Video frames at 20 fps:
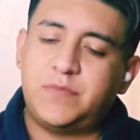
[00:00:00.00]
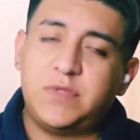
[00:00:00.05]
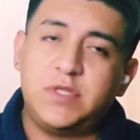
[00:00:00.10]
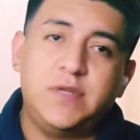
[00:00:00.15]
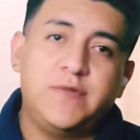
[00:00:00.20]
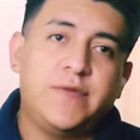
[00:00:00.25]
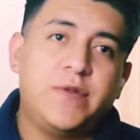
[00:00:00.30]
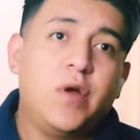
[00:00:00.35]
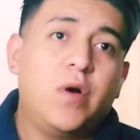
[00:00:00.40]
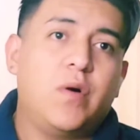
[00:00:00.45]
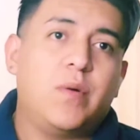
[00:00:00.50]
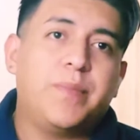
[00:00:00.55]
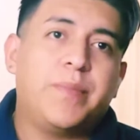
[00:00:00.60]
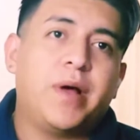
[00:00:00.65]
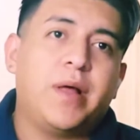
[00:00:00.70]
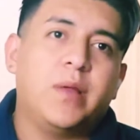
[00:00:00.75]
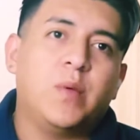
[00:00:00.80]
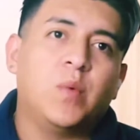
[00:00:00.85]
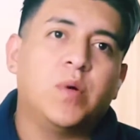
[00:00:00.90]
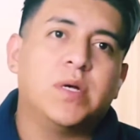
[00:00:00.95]
even though it
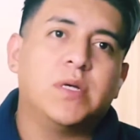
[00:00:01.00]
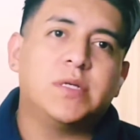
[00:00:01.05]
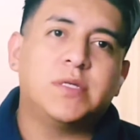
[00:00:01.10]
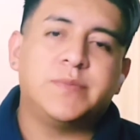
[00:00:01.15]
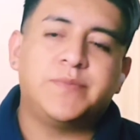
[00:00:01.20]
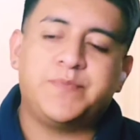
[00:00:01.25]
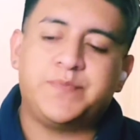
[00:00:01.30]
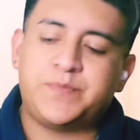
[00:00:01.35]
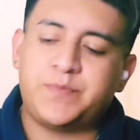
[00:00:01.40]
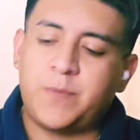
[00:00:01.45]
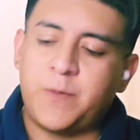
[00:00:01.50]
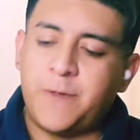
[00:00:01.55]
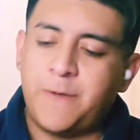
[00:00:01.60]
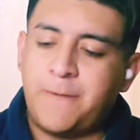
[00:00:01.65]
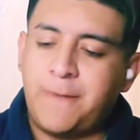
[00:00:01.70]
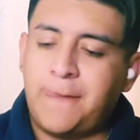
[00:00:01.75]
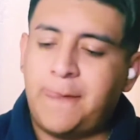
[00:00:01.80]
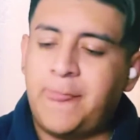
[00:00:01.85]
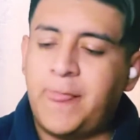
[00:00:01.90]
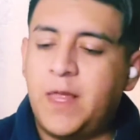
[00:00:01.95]
probably was,
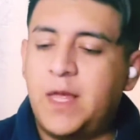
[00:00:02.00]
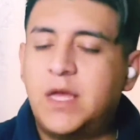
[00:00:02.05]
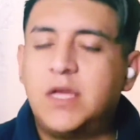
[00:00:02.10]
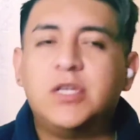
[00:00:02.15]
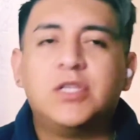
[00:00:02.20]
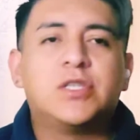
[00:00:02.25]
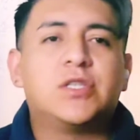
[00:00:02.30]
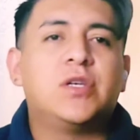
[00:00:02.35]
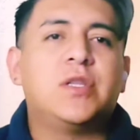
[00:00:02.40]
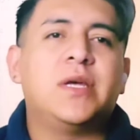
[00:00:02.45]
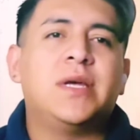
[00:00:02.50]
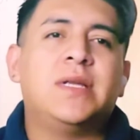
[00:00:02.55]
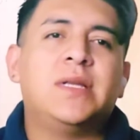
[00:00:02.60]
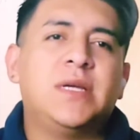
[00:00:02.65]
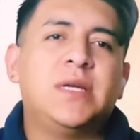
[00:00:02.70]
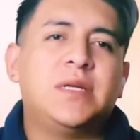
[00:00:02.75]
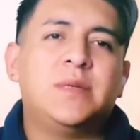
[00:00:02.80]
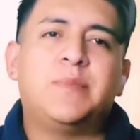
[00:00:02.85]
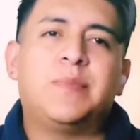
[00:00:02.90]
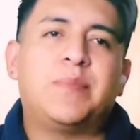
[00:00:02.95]
so they
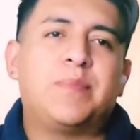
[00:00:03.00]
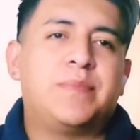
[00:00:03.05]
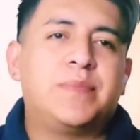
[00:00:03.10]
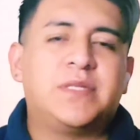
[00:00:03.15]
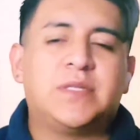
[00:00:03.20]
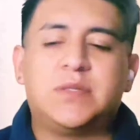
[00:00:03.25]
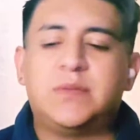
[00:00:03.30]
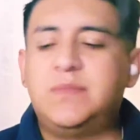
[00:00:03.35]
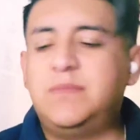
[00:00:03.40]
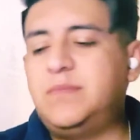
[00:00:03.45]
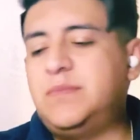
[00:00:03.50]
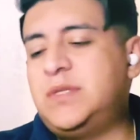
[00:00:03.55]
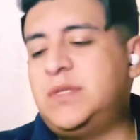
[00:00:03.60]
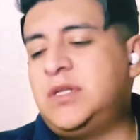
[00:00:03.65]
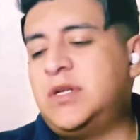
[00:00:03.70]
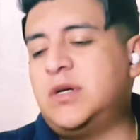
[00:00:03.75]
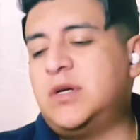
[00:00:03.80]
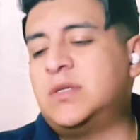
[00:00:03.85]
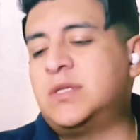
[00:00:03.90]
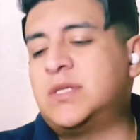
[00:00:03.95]
ended up,
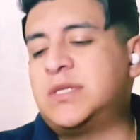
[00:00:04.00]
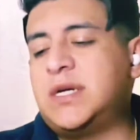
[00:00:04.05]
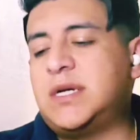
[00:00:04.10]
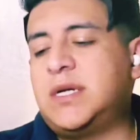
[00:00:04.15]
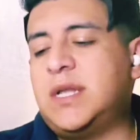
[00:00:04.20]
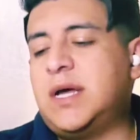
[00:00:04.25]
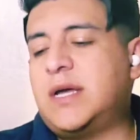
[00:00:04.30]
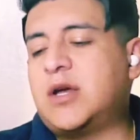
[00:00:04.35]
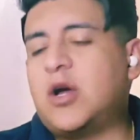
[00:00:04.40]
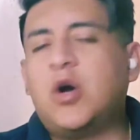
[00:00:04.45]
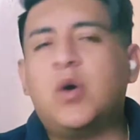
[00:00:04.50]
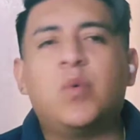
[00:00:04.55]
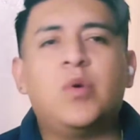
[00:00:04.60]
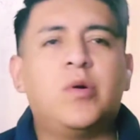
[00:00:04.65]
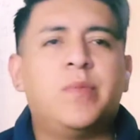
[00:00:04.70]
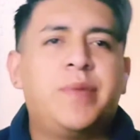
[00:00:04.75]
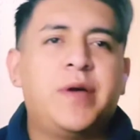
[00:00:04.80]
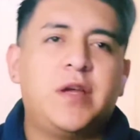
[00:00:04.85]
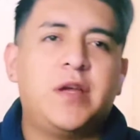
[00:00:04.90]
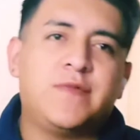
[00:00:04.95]
saying like, oh,
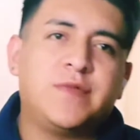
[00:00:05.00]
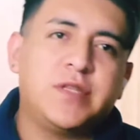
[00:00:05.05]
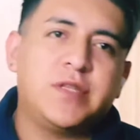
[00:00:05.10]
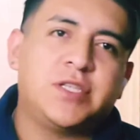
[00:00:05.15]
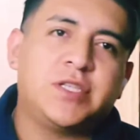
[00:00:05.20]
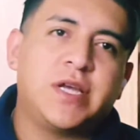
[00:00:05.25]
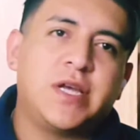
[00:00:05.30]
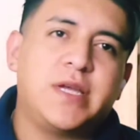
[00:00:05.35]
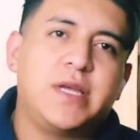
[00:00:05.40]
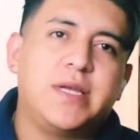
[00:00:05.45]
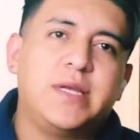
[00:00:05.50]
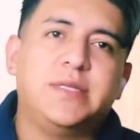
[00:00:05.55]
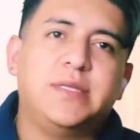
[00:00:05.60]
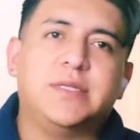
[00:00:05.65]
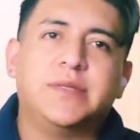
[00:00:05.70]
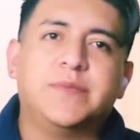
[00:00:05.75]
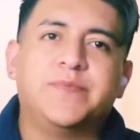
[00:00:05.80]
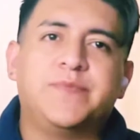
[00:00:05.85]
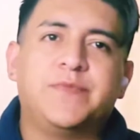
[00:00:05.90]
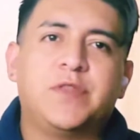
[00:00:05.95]
we'll pay for the chains,
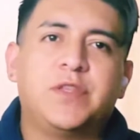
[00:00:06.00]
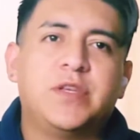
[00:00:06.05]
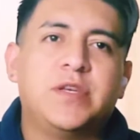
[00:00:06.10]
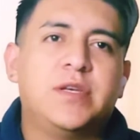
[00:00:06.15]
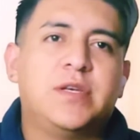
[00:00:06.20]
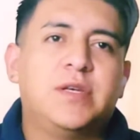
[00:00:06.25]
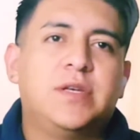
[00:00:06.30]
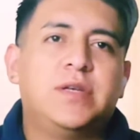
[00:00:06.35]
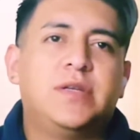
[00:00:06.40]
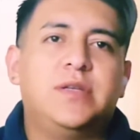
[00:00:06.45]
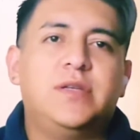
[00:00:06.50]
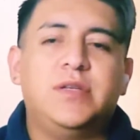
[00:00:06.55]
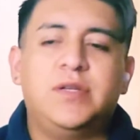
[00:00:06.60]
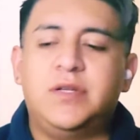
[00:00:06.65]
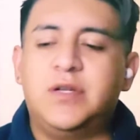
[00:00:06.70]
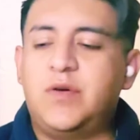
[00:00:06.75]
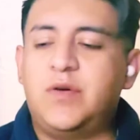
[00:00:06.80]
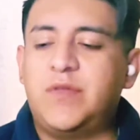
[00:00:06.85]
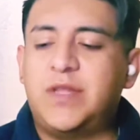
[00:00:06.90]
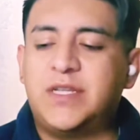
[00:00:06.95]
and
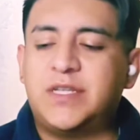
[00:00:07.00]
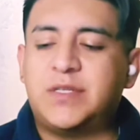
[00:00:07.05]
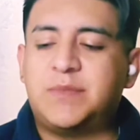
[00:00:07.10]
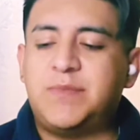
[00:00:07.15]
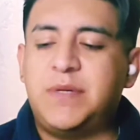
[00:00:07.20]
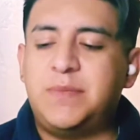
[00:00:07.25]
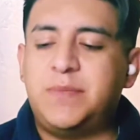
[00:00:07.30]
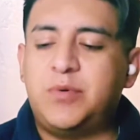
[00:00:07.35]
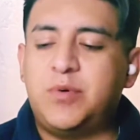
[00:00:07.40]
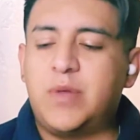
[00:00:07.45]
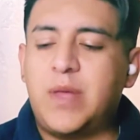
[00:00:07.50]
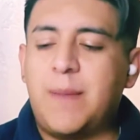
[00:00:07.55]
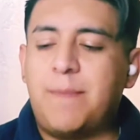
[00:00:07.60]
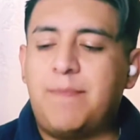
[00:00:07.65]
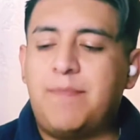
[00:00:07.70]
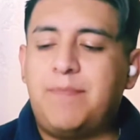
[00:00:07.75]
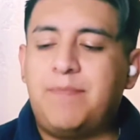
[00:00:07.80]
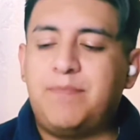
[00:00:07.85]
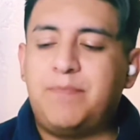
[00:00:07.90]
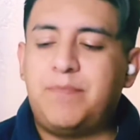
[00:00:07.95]
and there's people that
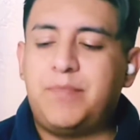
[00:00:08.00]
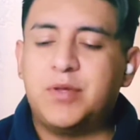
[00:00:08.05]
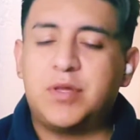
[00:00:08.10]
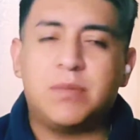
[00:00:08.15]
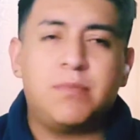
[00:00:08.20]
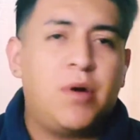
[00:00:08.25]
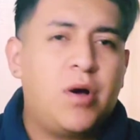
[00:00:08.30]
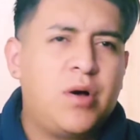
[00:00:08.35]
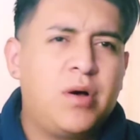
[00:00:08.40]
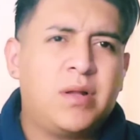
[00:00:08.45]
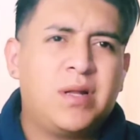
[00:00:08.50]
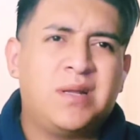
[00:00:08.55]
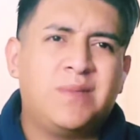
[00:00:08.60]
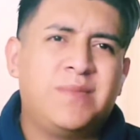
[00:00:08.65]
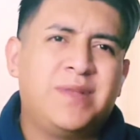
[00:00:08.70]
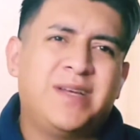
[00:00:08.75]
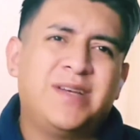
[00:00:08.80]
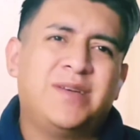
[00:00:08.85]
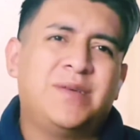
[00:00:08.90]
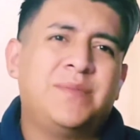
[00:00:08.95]
put them on, and
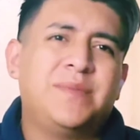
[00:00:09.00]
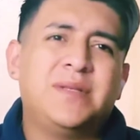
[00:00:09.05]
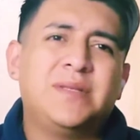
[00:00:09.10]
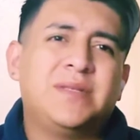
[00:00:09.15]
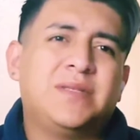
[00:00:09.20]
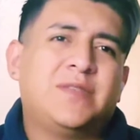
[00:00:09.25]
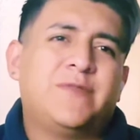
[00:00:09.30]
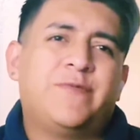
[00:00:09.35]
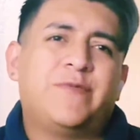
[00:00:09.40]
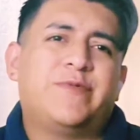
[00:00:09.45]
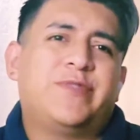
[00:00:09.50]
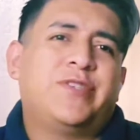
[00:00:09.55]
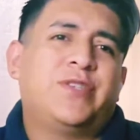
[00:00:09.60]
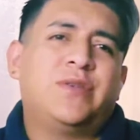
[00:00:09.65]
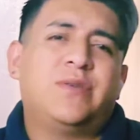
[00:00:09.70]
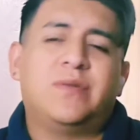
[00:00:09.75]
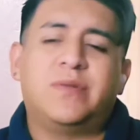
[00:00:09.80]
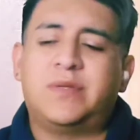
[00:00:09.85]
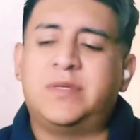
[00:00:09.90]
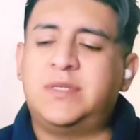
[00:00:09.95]
I'm like, oh man, it's for
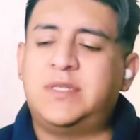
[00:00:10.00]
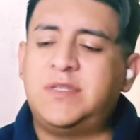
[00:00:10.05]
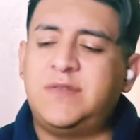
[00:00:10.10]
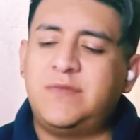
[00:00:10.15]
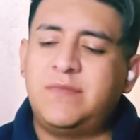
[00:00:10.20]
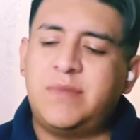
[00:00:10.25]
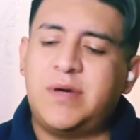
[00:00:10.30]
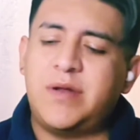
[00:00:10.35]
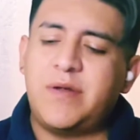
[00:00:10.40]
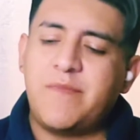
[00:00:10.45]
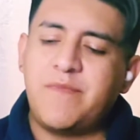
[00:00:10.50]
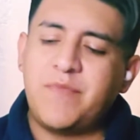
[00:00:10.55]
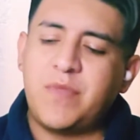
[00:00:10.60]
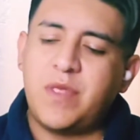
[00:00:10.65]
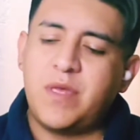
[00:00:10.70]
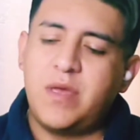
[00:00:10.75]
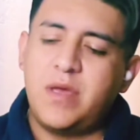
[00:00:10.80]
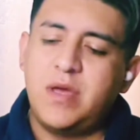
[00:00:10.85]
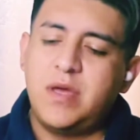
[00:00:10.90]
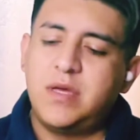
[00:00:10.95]
sure, this is even better.
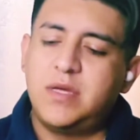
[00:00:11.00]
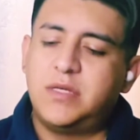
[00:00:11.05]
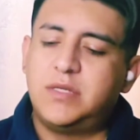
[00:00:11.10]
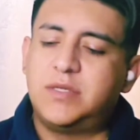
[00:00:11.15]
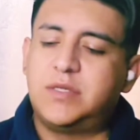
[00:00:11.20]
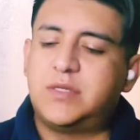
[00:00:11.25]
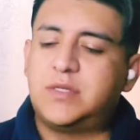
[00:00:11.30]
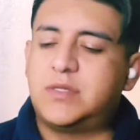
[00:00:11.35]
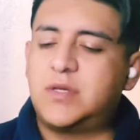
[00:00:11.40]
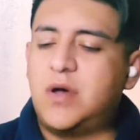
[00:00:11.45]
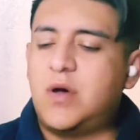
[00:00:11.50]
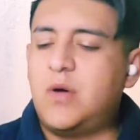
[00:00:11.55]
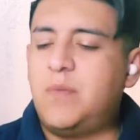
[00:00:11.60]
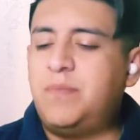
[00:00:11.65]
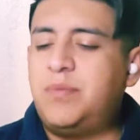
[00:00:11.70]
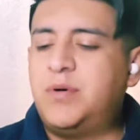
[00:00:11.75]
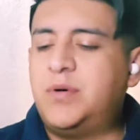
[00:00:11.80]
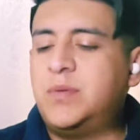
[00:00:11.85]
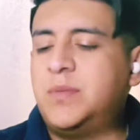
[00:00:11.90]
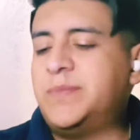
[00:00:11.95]
So
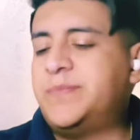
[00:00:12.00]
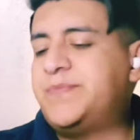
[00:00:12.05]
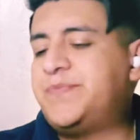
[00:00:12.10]
boom,